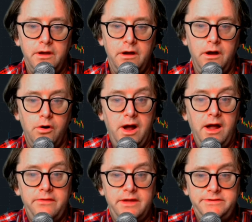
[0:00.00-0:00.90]
Oh, all
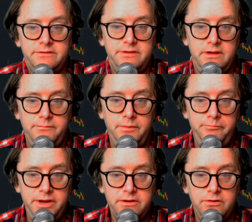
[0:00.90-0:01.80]
right, that's a theme.
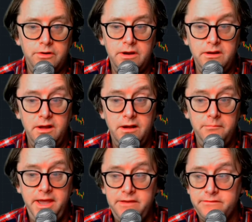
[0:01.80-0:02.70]
Bitcoin.
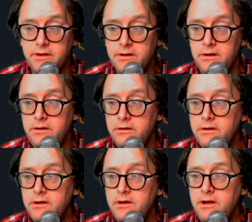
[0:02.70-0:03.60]
Amazing, huh?
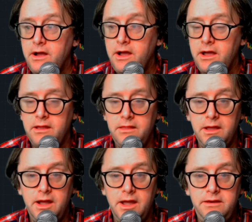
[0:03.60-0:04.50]

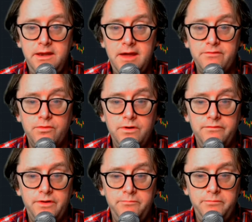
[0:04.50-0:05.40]
I never would
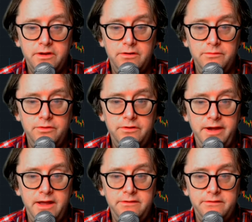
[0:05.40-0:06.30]
have thought Bitcoin would have
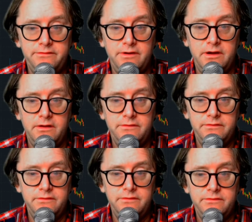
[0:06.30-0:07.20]
had this
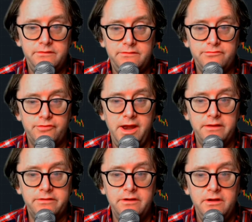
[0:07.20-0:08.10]
this
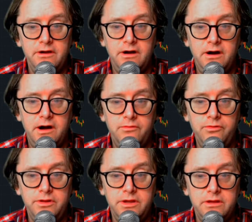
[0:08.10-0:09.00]
strength.
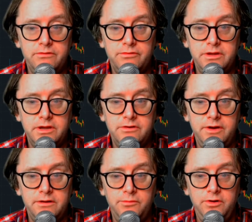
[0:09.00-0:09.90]
Really, really
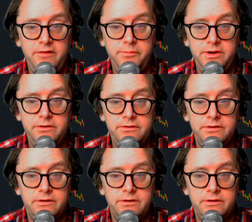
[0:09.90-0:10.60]
incredible. I've been,